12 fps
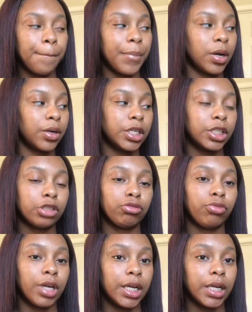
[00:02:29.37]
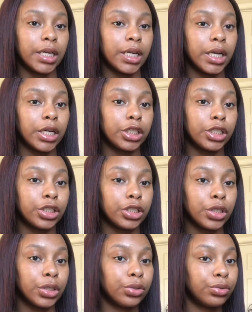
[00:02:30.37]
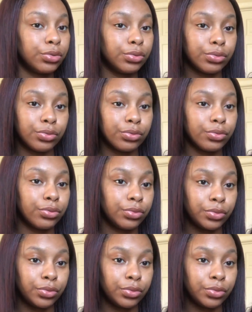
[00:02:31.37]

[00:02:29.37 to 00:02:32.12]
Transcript: brownish red undertone.